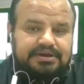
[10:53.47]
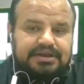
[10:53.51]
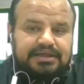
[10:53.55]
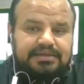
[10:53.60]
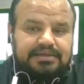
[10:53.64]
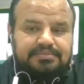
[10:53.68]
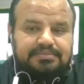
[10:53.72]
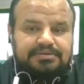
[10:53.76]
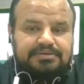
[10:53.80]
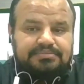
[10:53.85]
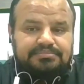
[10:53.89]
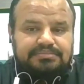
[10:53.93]

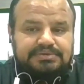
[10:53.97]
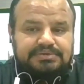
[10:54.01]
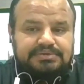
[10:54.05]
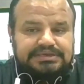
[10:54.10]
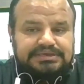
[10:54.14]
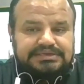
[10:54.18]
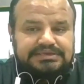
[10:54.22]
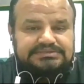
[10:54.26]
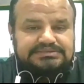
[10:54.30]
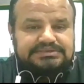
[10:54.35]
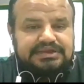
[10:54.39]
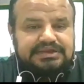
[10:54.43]
Reliable
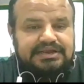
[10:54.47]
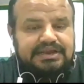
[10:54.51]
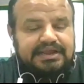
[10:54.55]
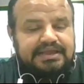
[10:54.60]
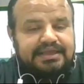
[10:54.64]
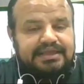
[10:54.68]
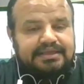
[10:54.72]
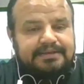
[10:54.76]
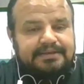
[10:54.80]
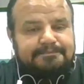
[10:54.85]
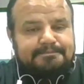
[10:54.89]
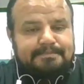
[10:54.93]
means
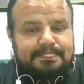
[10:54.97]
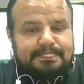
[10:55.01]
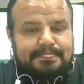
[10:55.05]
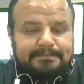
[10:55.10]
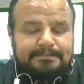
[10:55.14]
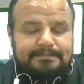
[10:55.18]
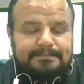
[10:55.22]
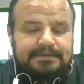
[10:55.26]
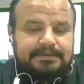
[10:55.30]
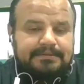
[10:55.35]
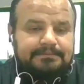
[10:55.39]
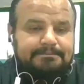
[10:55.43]
like
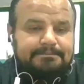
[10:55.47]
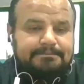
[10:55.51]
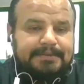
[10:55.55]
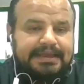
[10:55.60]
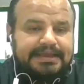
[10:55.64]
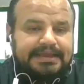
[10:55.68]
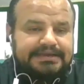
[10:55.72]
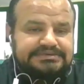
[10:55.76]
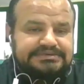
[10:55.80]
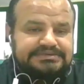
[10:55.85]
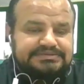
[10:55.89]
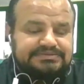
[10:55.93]
in
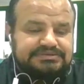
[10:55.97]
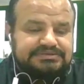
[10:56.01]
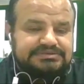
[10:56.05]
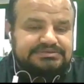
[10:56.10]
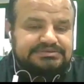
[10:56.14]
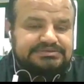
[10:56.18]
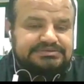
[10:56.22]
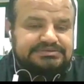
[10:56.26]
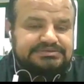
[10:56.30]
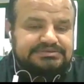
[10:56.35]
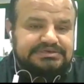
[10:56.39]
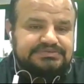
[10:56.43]
packets in
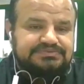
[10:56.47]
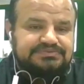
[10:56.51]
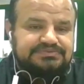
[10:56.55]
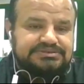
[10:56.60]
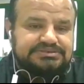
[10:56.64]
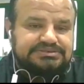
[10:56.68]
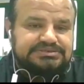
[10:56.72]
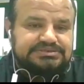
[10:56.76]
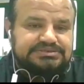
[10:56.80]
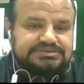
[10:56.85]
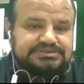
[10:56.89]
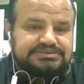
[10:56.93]
circuit
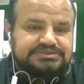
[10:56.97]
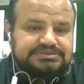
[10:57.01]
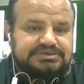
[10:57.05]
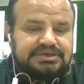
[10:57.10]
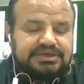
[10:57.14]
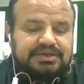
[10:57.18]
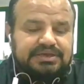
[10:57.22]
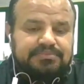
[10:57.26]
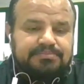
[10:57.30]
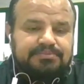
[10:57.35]
switching,